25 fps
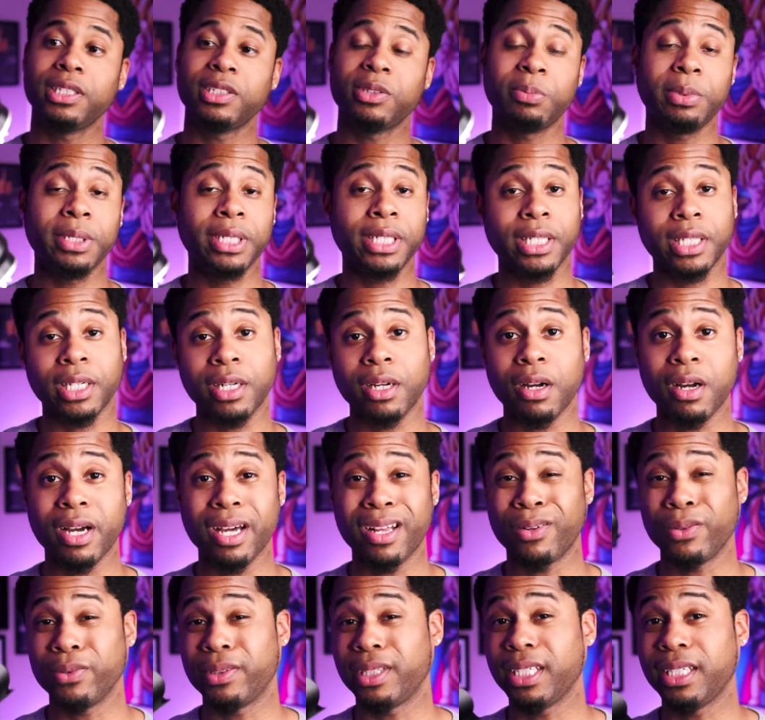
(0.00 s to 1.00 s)
it's big at all. I
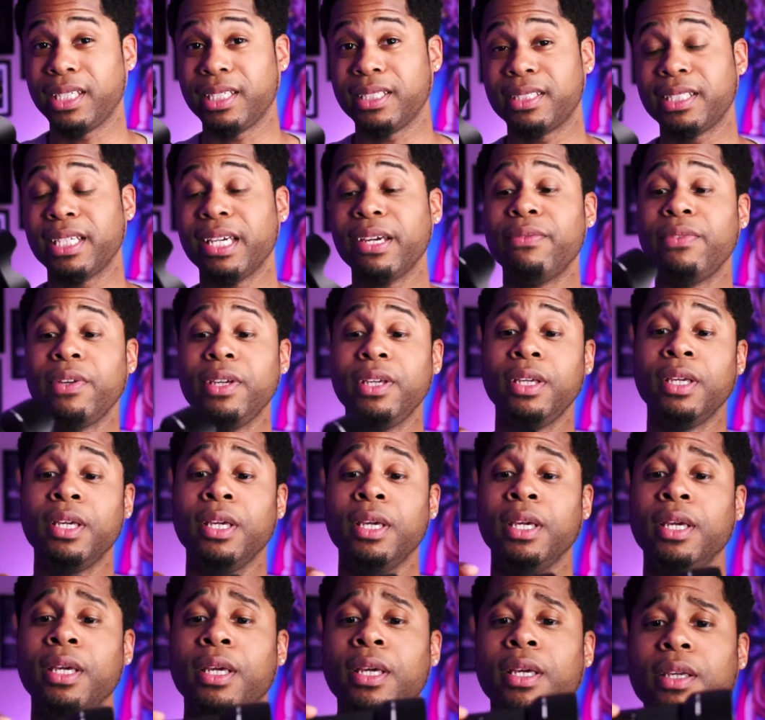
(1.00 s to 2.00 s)
don't think it's heavy,
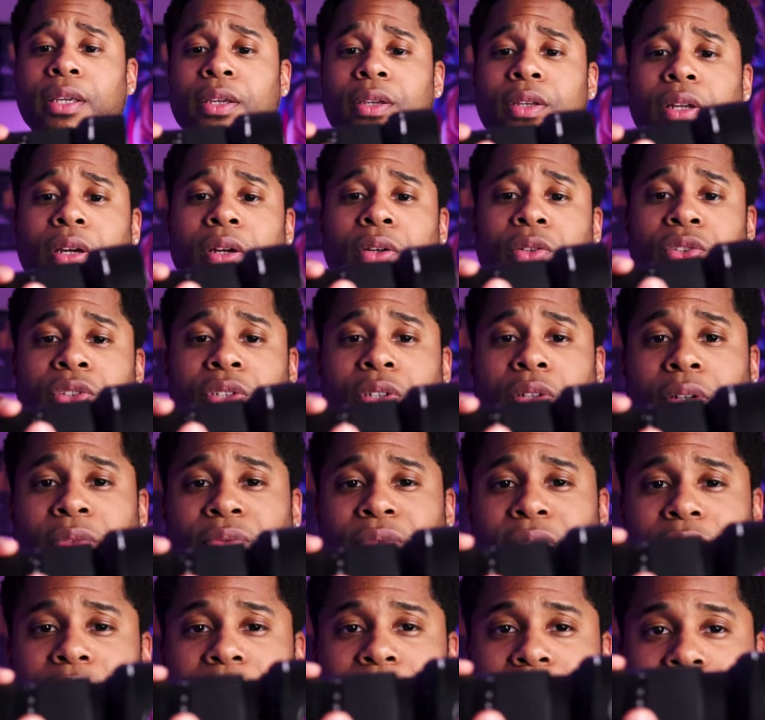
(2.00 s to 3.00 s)
you know, so if
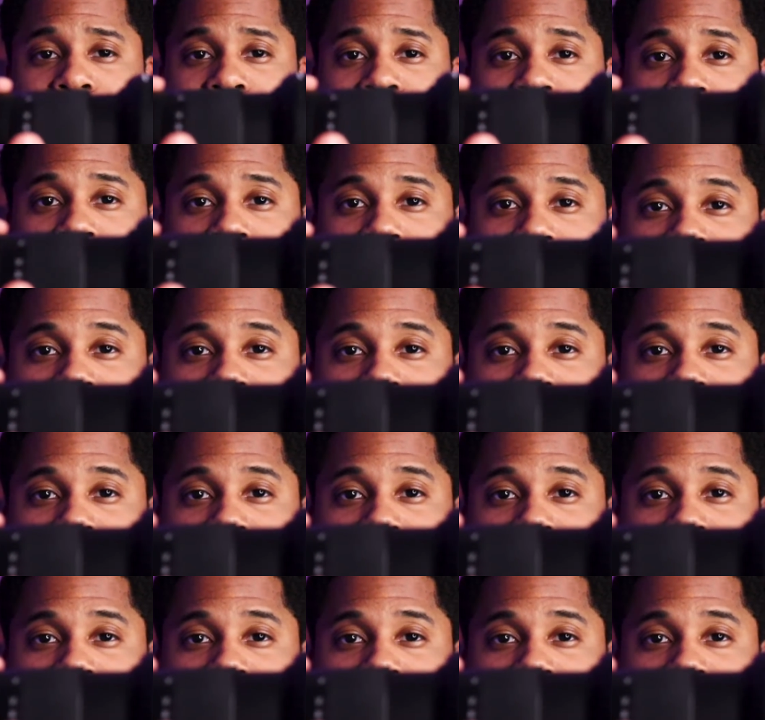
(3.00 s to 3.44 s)
you're looking for